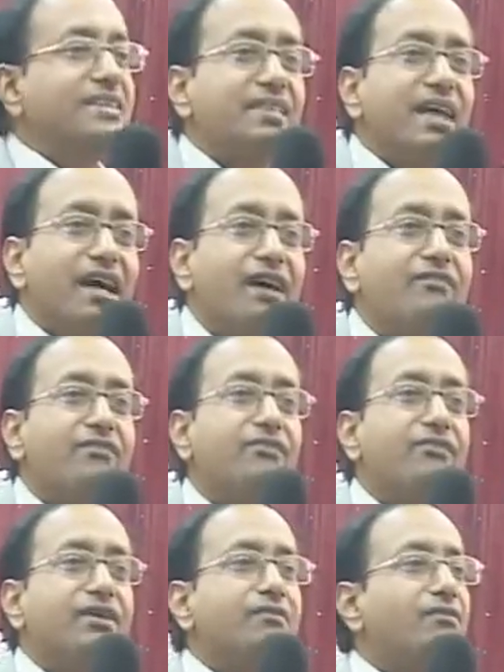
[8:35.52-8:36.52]
is
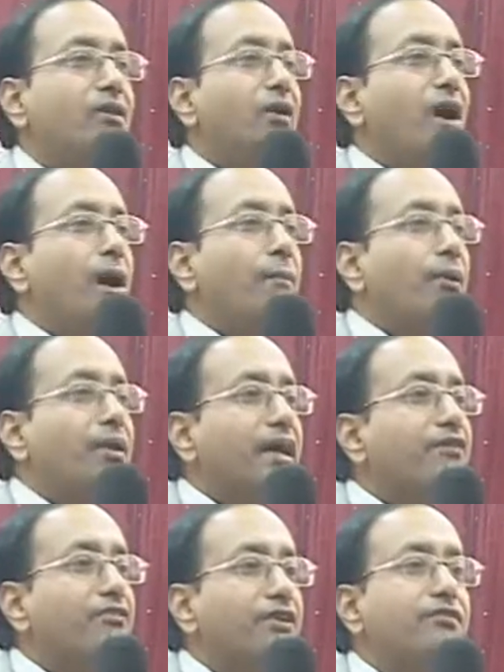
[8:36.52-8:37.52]
every upon
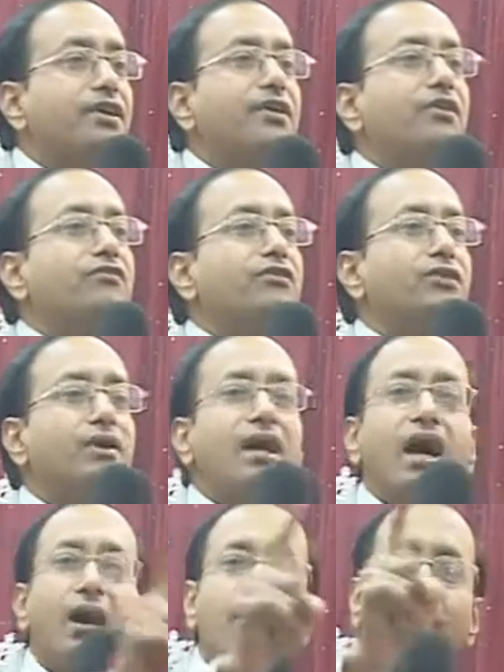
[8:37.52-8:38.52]
every one of you,
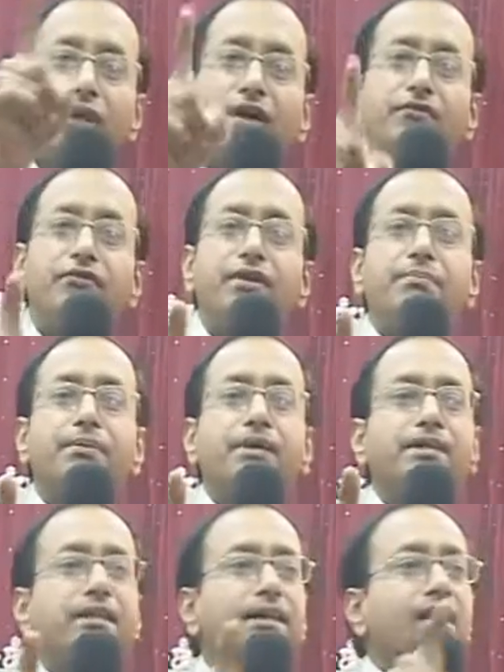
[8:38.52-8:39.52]
upon every
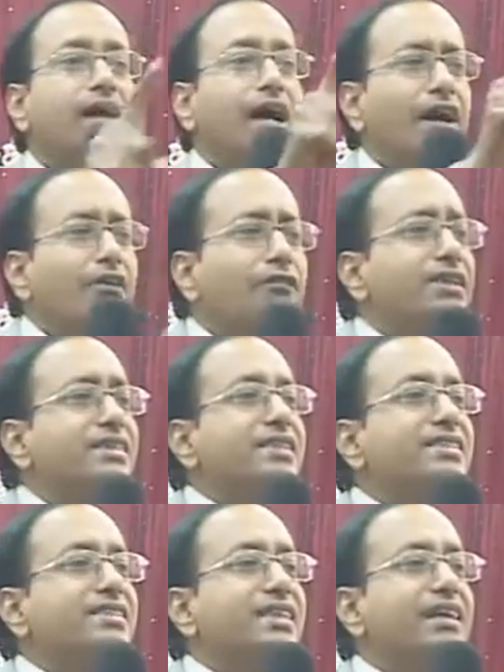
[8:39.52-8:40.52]
brother, every
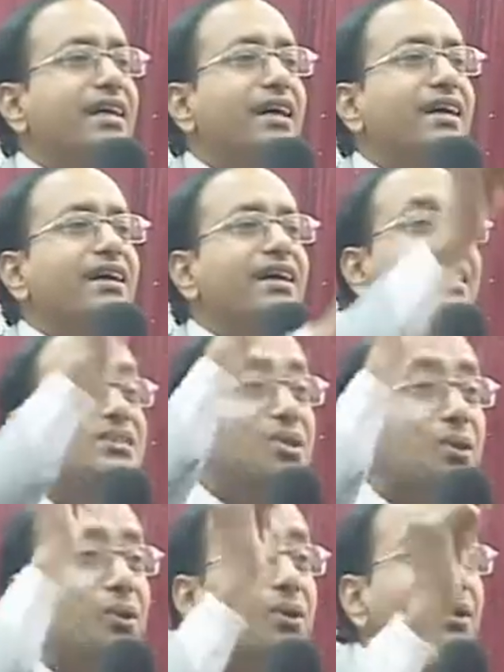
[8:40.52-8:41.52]
sister.
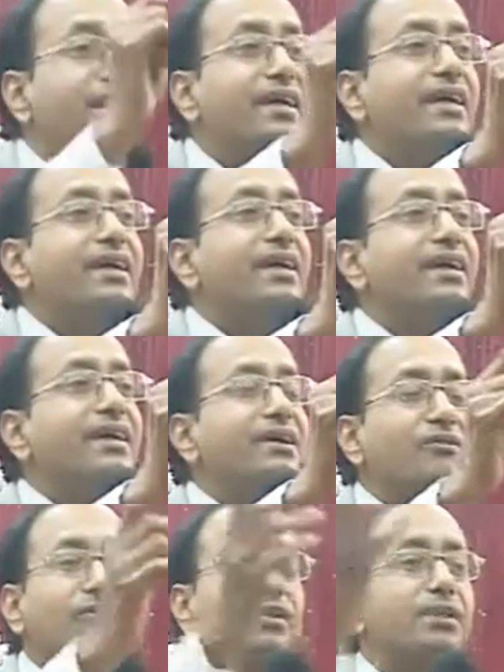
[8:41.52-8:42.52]
He's looking.
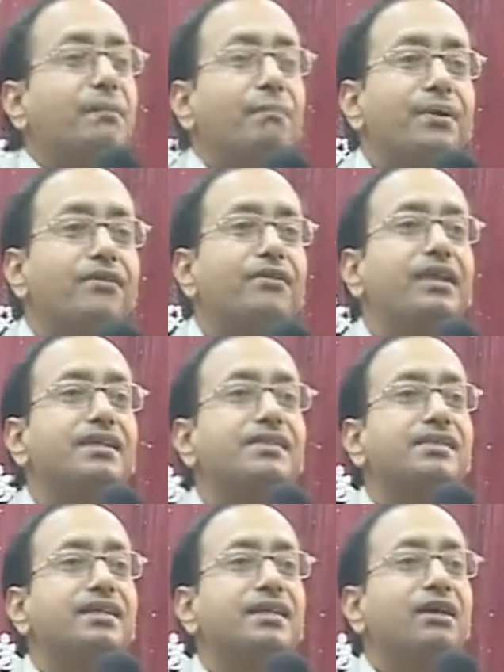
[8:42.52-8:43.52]
What a
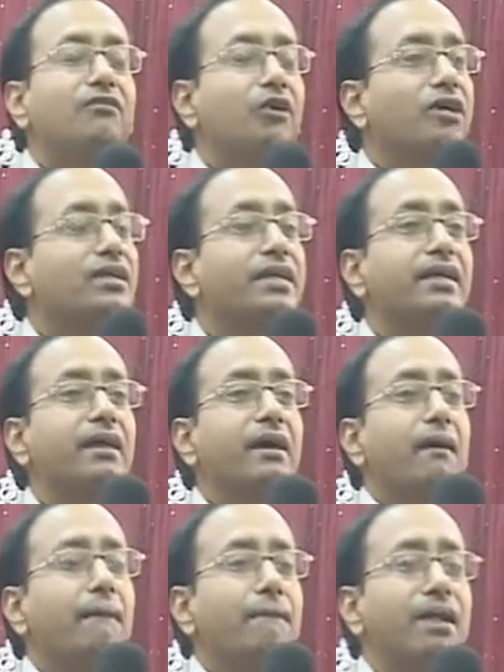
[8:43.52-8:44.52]
privilege. What a
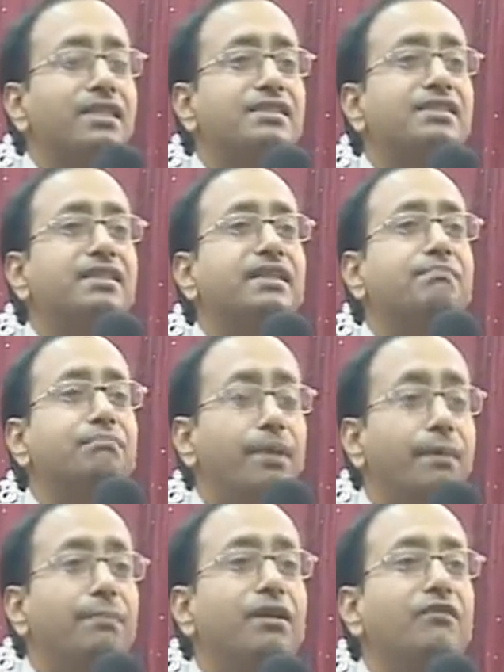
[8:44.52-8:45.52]
blessed
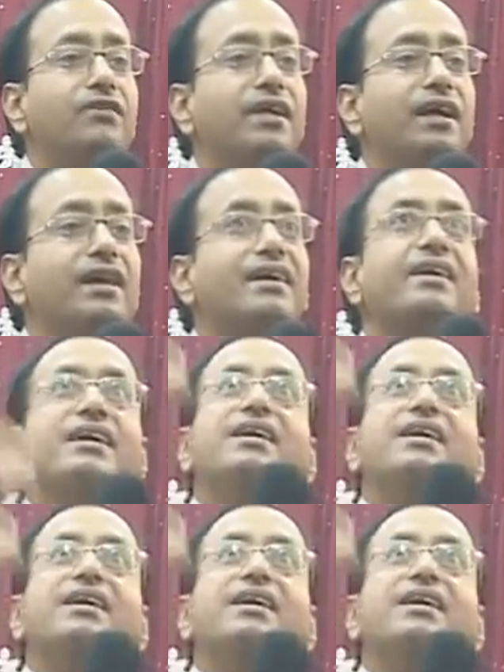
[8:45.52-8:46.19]
people we are.